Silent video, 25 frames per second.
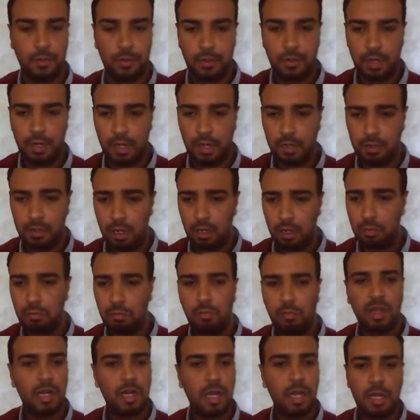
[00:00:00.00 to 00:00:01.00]
Okay,
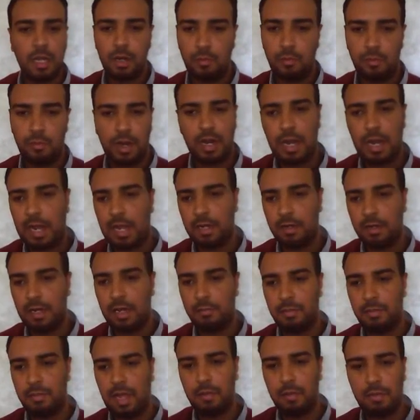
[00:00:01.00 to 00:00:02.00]
but anyway,
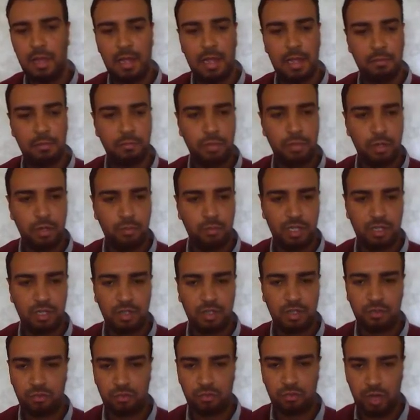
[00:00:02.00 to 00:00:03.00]
I'm happy with
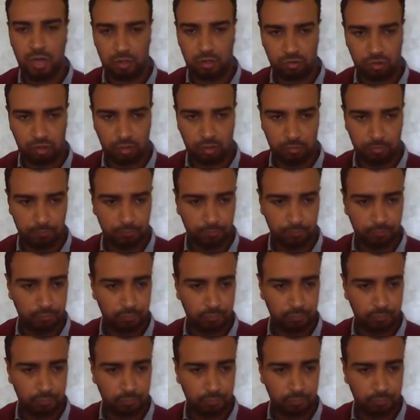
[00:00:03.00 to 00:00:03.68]
the structure.